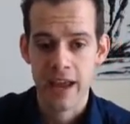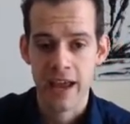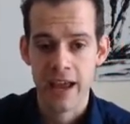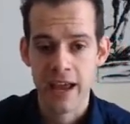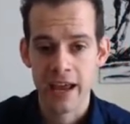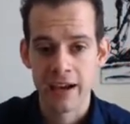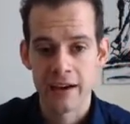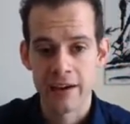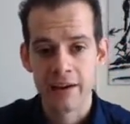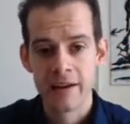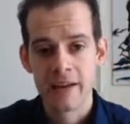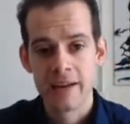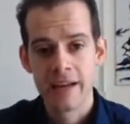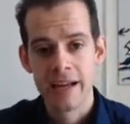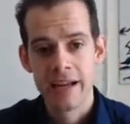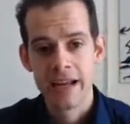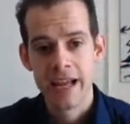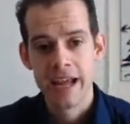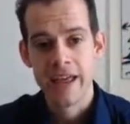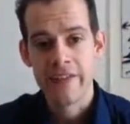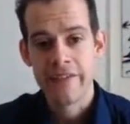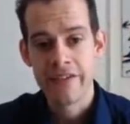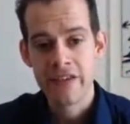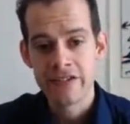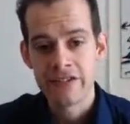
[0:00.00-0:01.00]
And
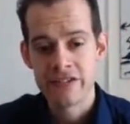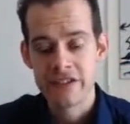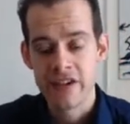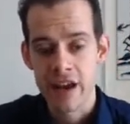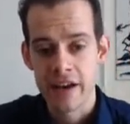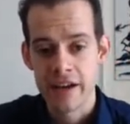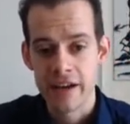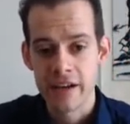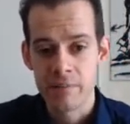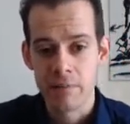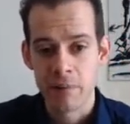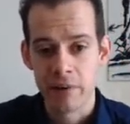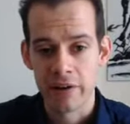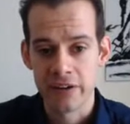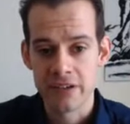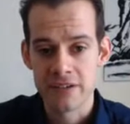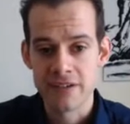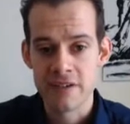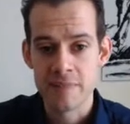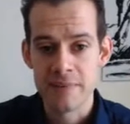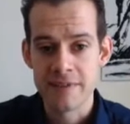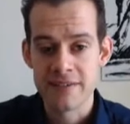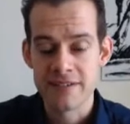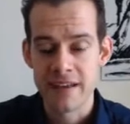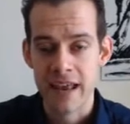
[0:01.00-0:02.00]
in this study,
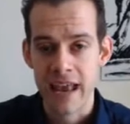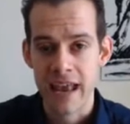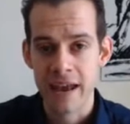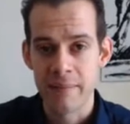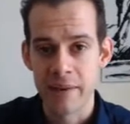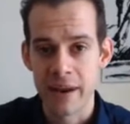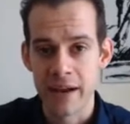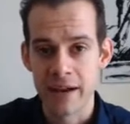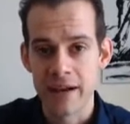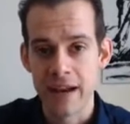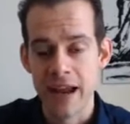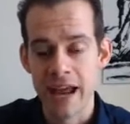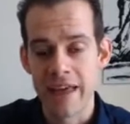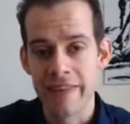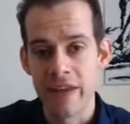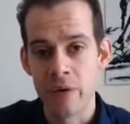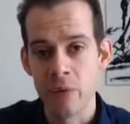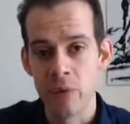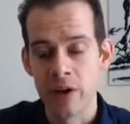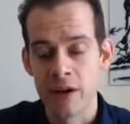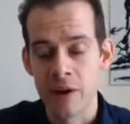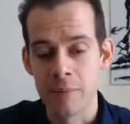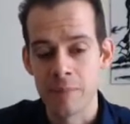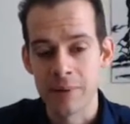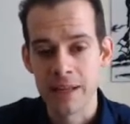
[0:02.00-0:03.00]
participants came in and they
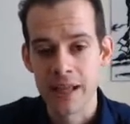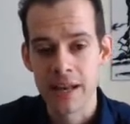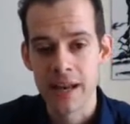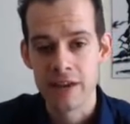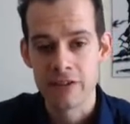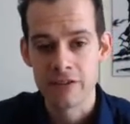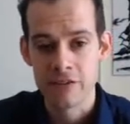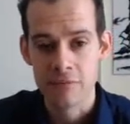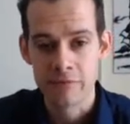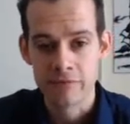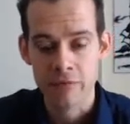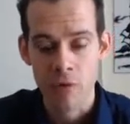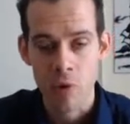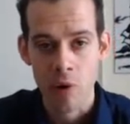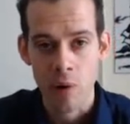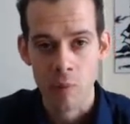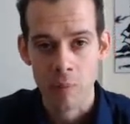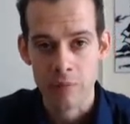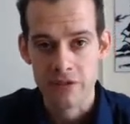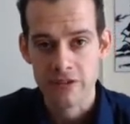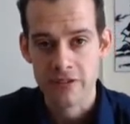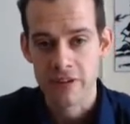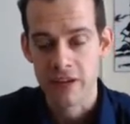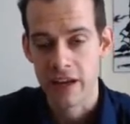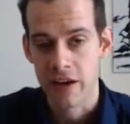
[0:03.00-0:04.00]
were completing some
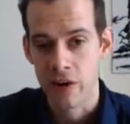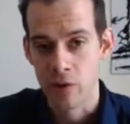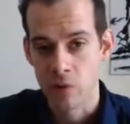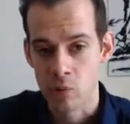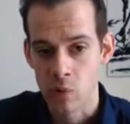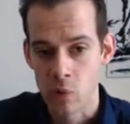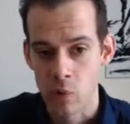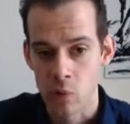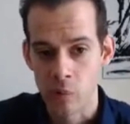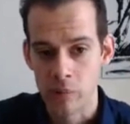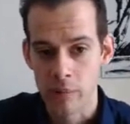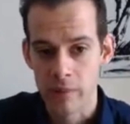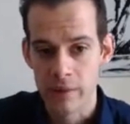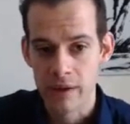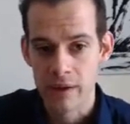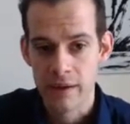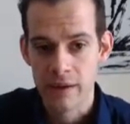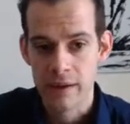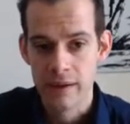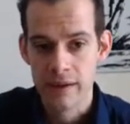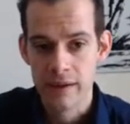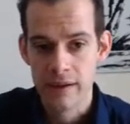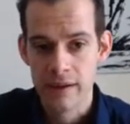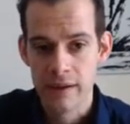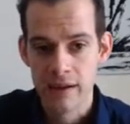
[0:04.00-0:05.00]
forms in a room.
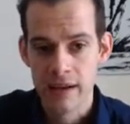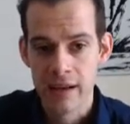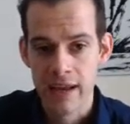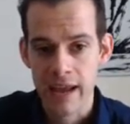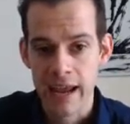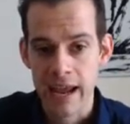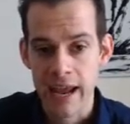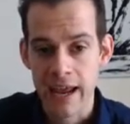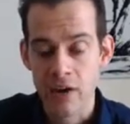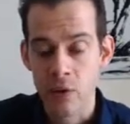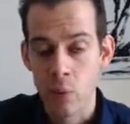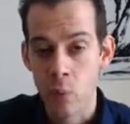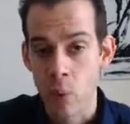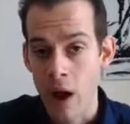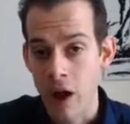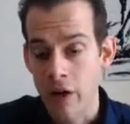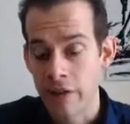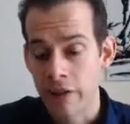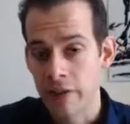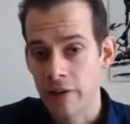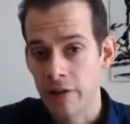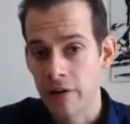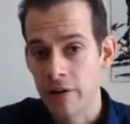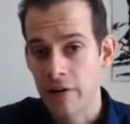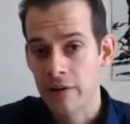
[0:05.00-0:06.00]
And while
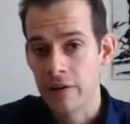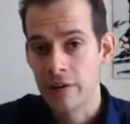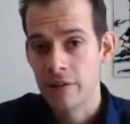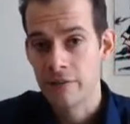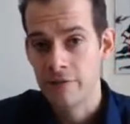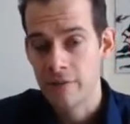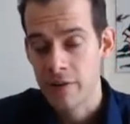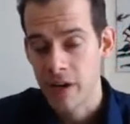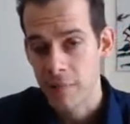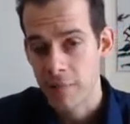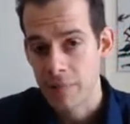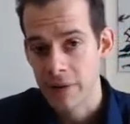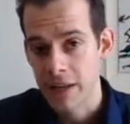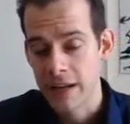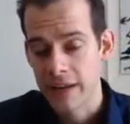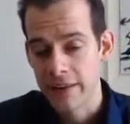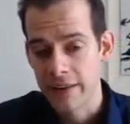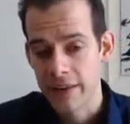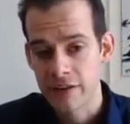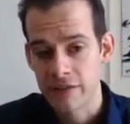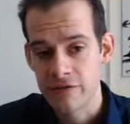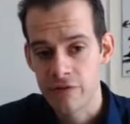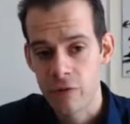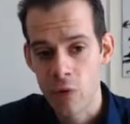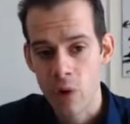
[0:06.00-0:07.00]
they're completing
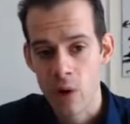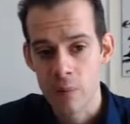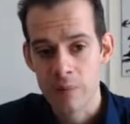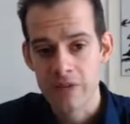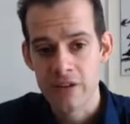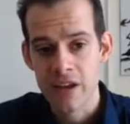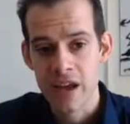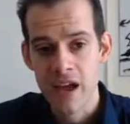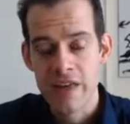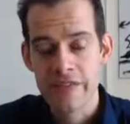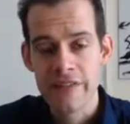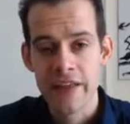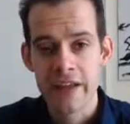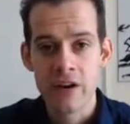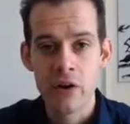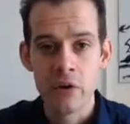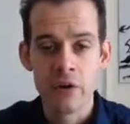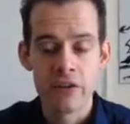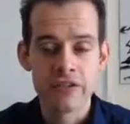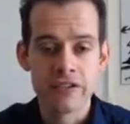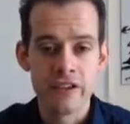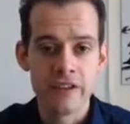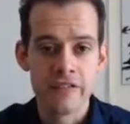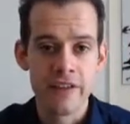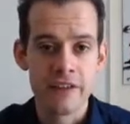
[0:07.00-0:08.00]
these forms, they
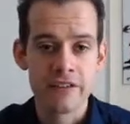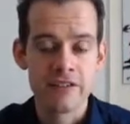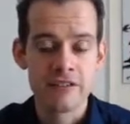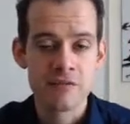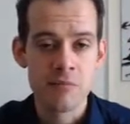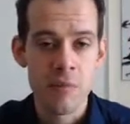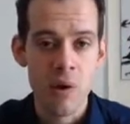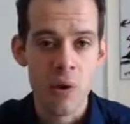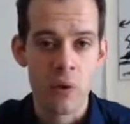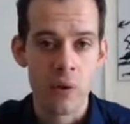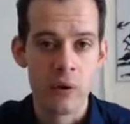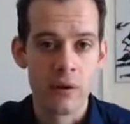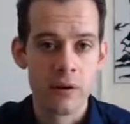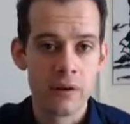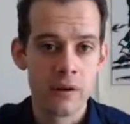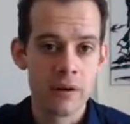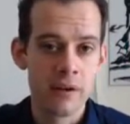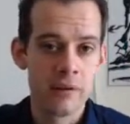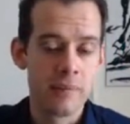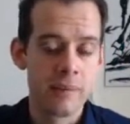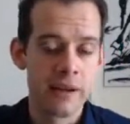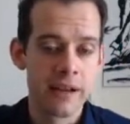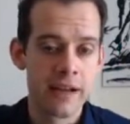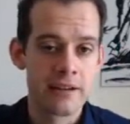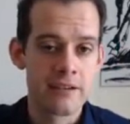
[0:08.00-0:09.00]
noticed that smoke
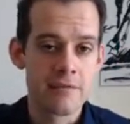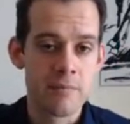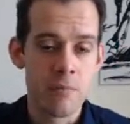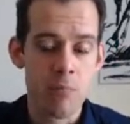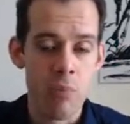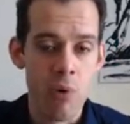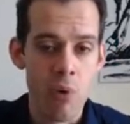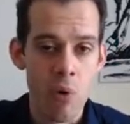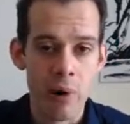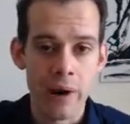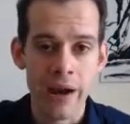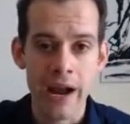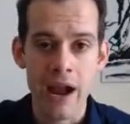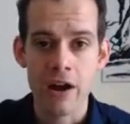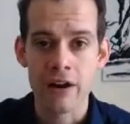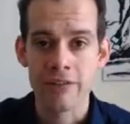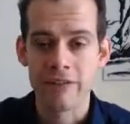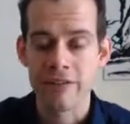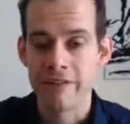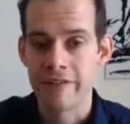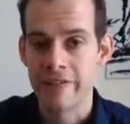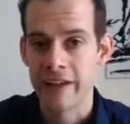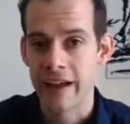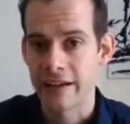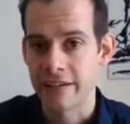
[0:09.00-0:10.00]
begins pouring out
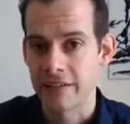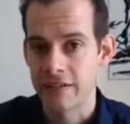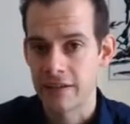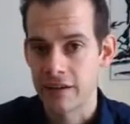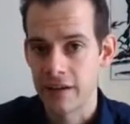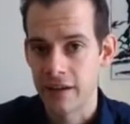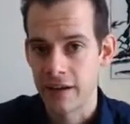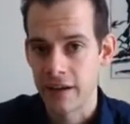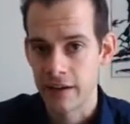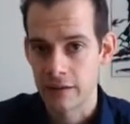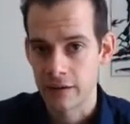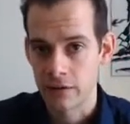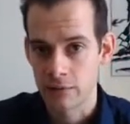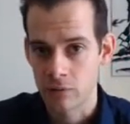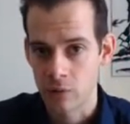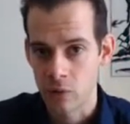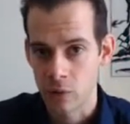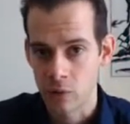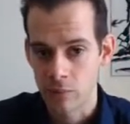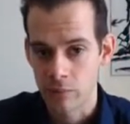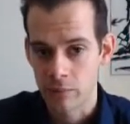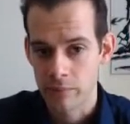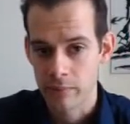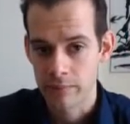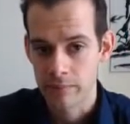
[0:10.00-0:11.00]
of a vent in the
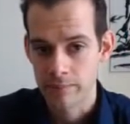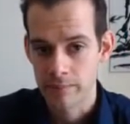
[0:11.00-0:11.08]
room.